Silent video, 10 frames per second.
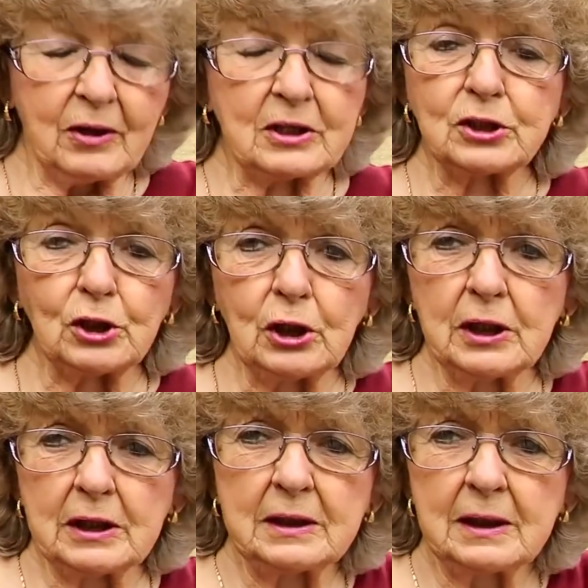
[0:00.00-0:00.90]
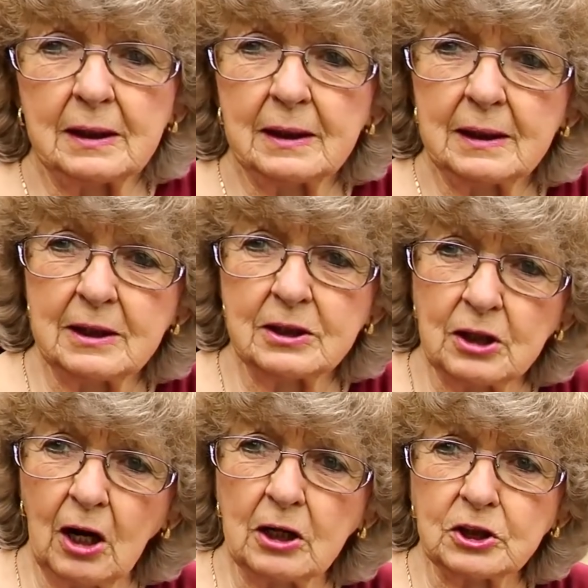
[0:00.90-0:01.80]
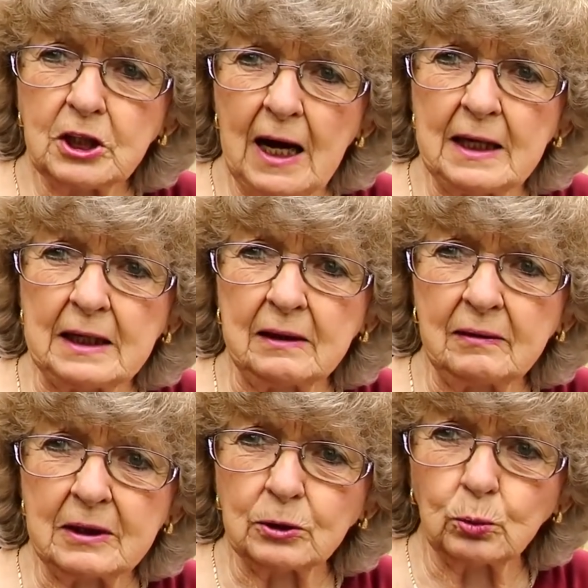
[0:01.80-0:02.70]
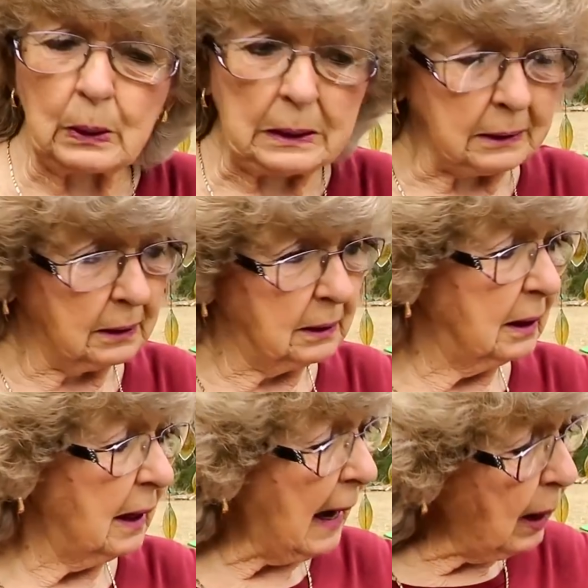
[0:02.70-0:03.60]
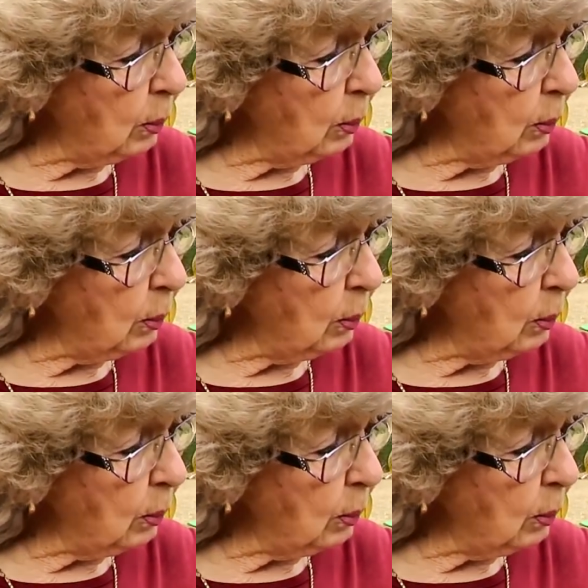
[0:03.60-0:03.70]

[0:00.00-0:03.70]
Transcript: sun is not shining this week. I